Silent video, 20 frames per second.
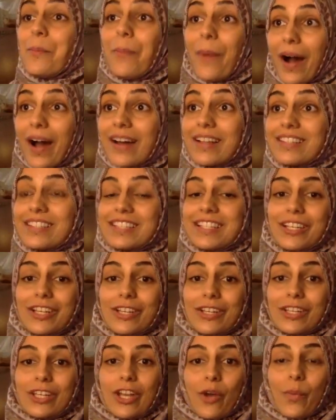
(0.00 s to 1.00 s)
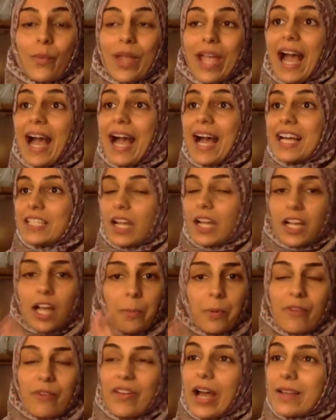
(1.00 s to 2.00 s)
but we had a
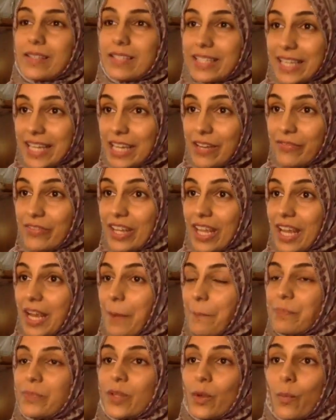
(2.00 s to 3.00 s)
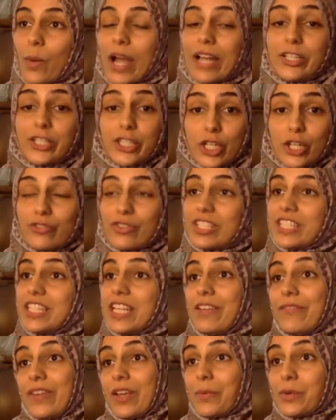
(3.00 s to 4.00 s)
couple of hours in the evening when children's
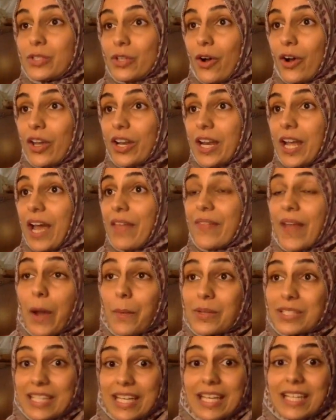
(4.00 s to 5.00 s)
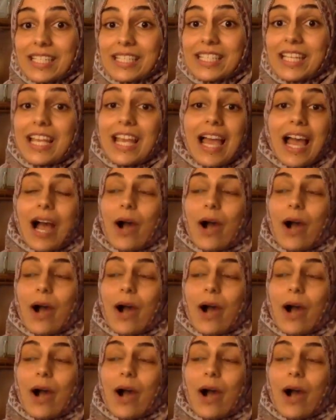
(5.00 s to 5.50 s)
TV was on, and that was it.